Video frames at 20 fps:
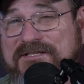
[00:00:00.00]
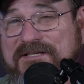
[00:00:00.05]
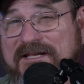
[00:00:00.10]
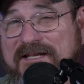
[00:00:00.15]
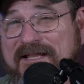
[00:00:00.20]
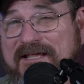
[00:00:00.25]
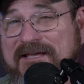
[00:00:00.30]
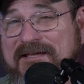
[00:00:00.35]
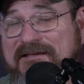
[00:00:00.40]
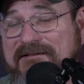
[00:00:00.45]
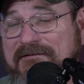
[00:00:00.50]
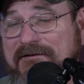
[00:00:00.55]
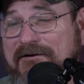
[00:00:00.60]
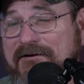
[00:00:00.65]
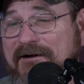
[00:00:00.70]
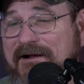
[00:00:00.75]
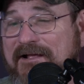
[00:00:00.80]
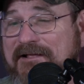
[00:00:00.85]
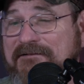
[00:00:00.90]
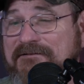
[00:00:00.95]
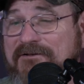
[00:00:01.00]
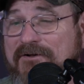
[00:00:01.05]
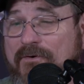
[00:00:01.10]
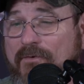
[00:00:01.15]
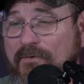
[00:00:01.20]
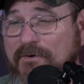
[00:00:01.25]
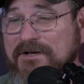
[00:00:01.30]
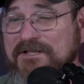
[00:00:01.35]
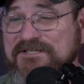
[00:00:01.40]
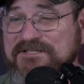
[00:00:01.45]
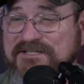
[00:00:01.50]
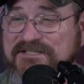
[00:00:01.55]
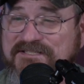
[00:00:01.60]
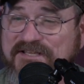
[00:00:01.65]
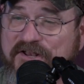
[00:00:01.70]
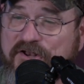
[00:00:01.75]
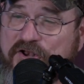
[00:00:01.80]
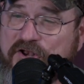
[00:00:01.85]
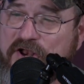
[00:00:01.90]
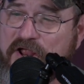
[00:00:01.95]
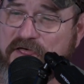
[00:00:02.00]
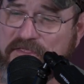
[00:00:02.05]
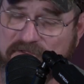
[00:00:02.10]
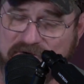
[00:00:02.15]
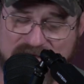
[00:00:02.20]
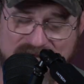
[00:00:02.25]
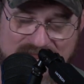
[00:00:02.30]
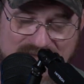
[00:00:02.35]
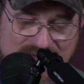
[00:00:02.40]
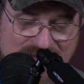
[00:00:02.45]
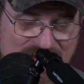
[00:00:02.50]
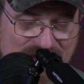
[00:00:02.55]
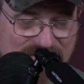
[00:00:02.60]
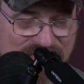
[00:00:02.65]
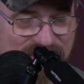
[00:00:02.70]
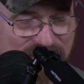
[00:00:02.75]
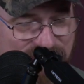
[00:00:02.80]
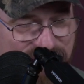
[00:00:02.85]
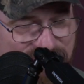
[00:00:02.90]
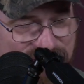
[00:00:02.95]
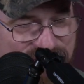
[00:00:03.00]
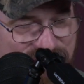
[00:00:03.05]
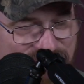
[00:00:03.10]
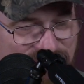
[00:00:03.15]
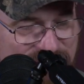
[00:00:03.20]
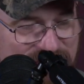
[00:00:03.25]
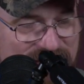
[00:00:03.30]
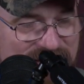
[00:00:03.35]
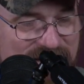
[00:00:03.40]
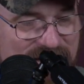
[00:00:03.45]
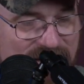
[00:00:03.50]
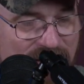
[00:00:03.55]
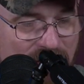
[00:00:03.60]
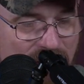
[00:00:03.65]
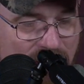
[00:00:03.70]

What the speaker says: today. All right. Cordage is another name for string